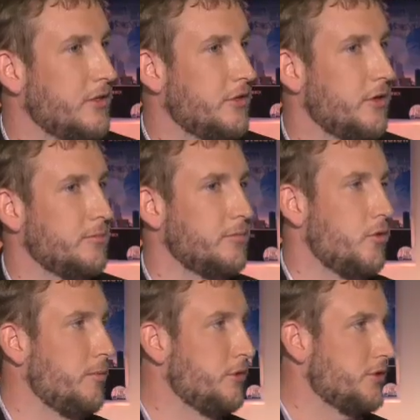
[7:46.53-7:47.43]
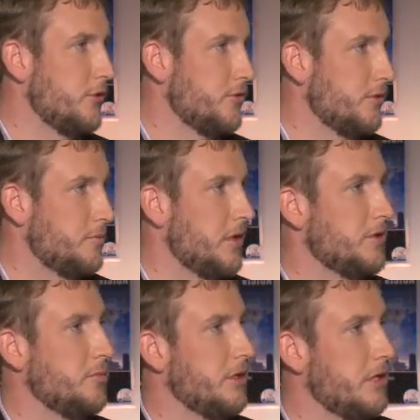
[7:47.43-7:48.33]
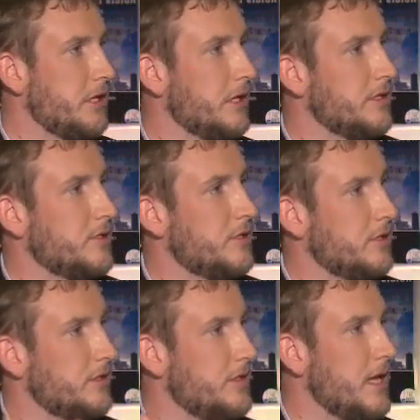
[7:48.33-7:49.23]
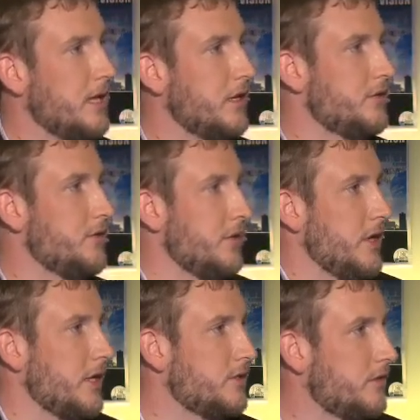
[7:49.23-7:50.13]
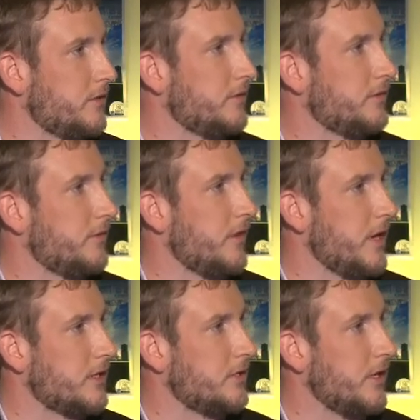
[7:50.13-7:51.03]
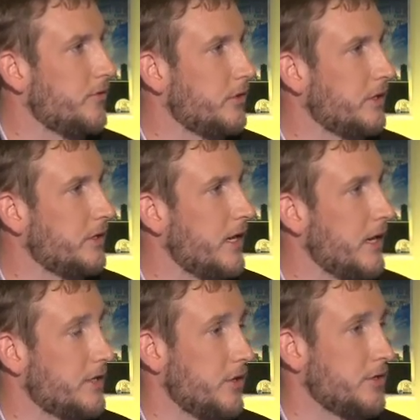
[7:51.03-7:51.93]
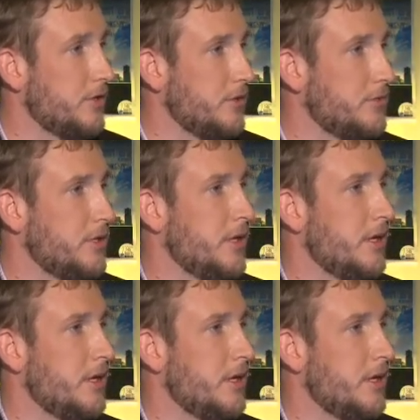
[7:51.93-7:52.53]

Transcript: term corporate social responsibility has taken it to the next level, and it's also